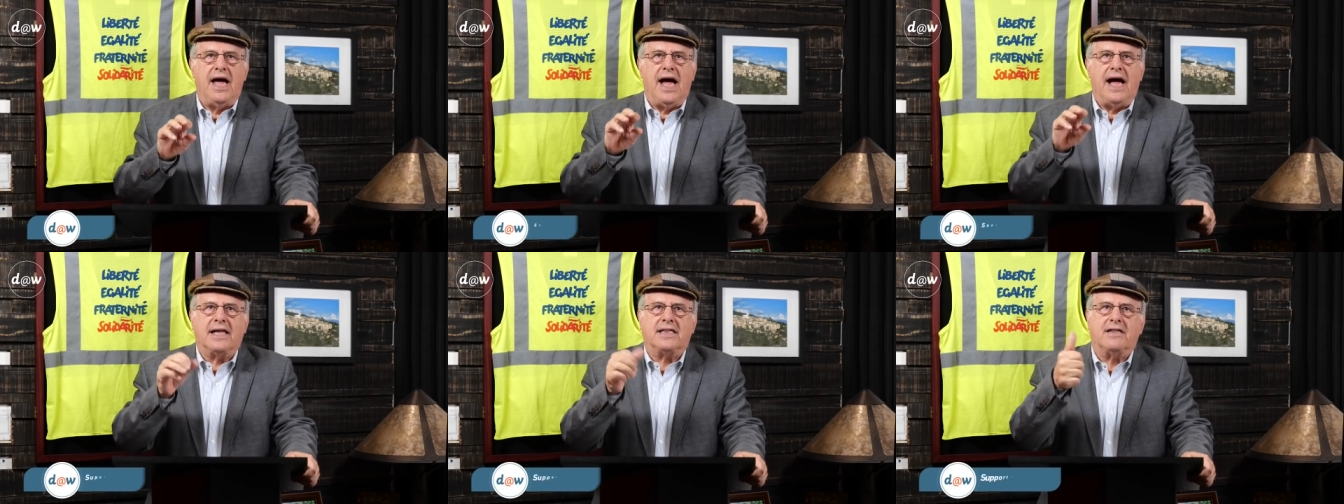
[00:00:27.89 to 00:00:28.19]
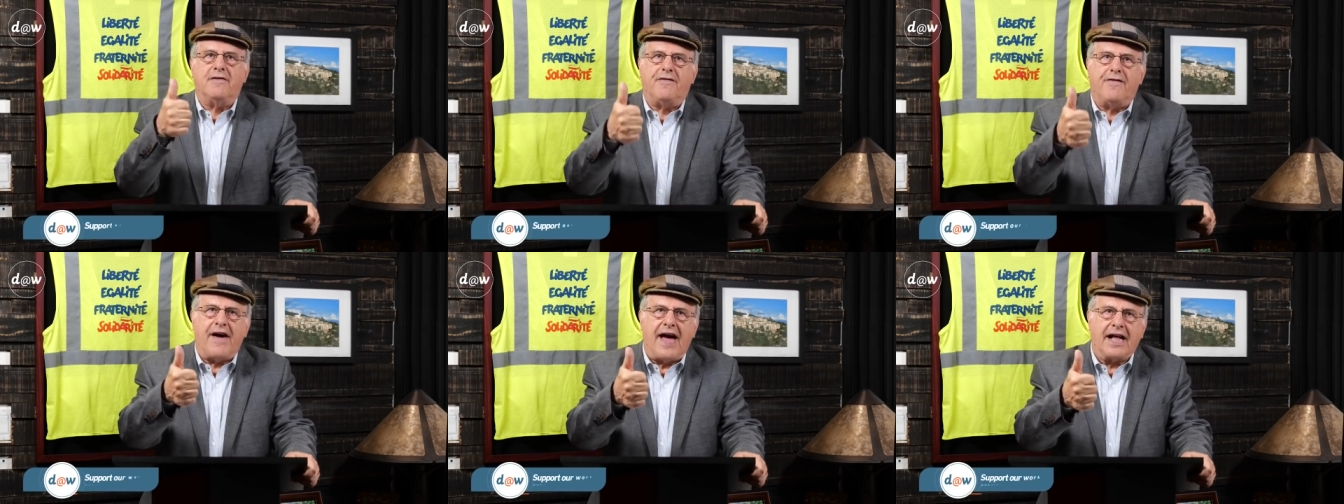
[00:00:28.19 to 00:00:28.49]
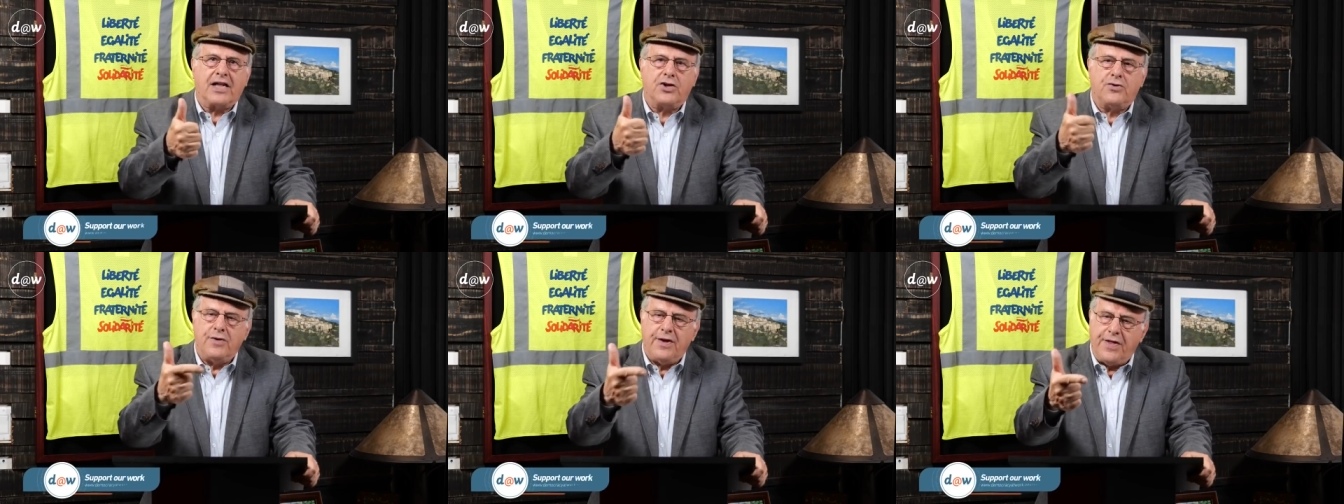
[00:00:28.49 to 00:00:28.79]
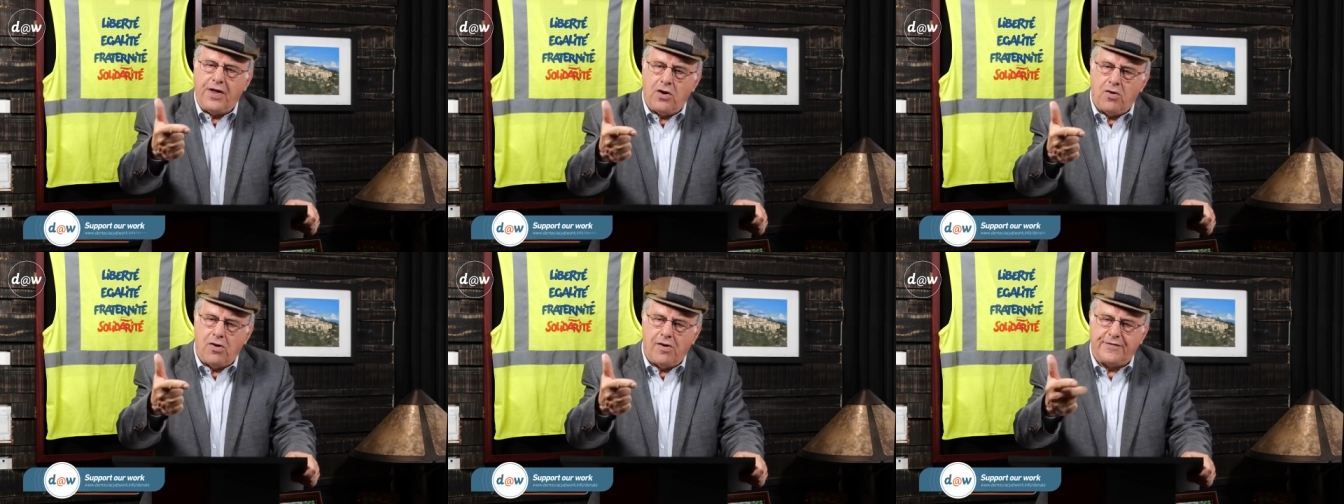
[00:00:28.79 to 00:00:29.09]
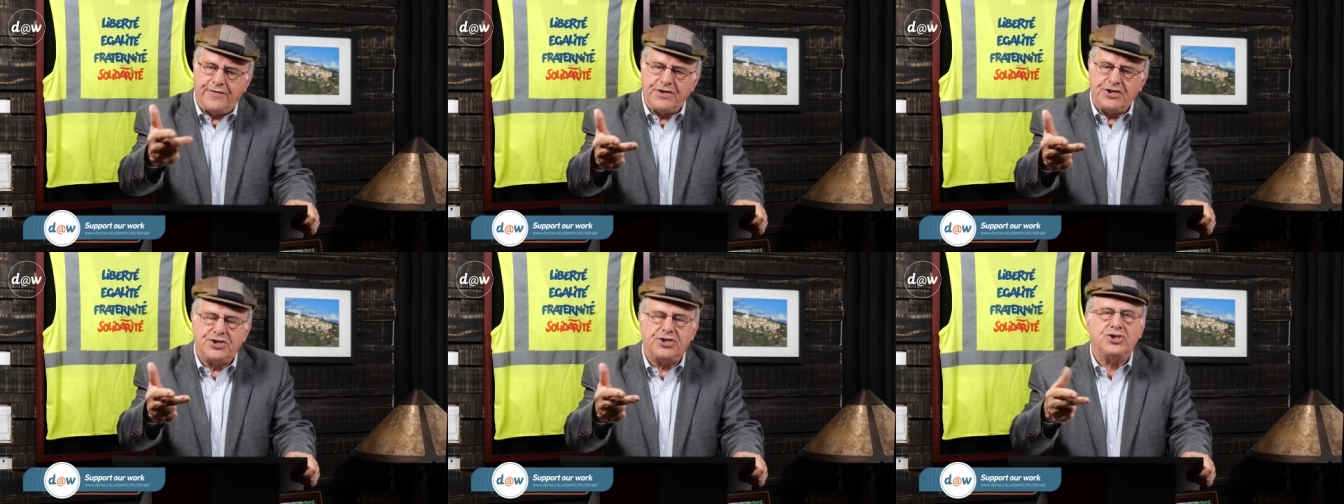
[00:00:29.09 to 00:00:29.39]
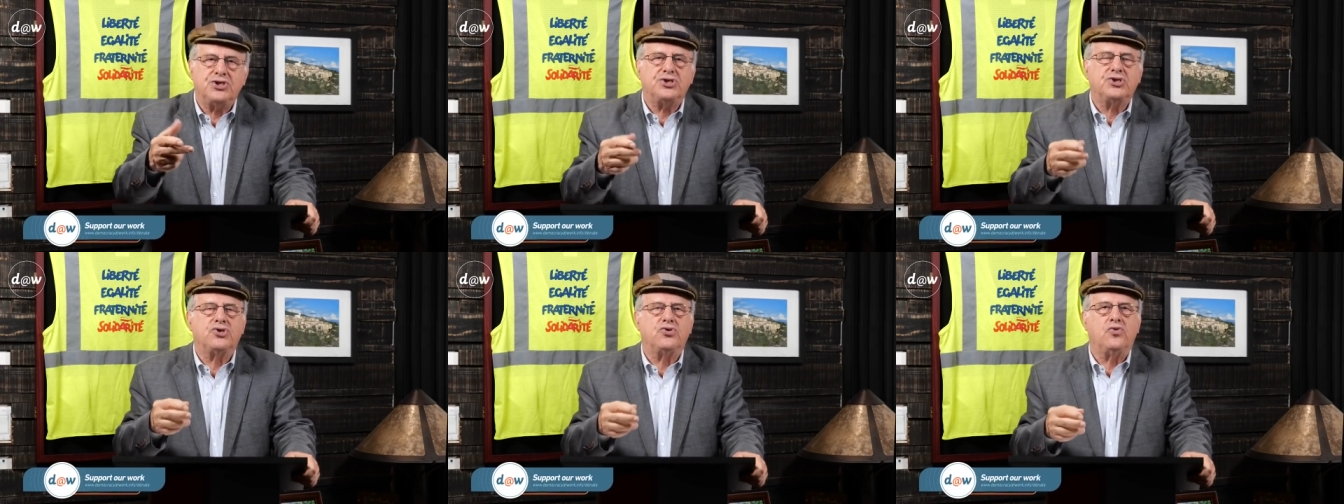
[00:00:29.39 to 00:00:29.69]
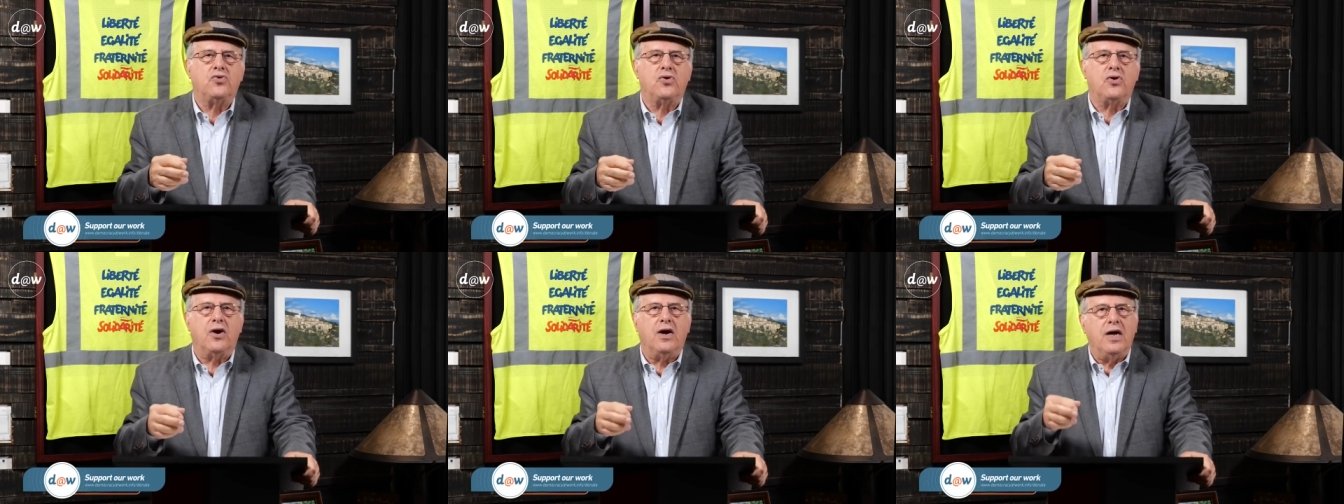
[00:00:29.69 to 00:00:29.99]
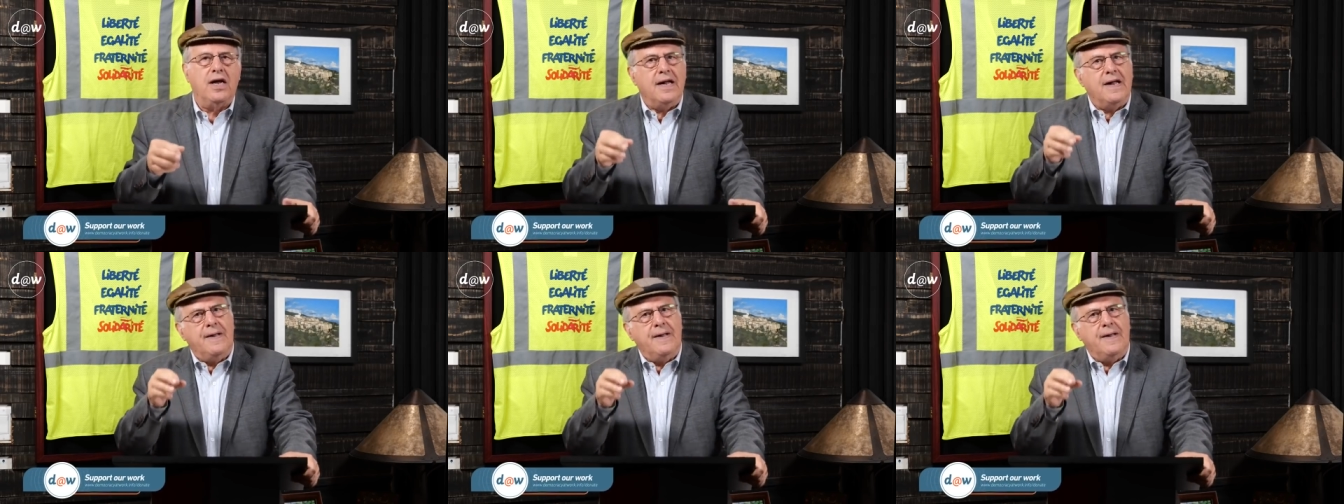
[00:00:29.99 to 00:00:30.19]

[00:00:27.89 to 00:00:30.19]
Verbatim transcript: at the factory, the office, the store.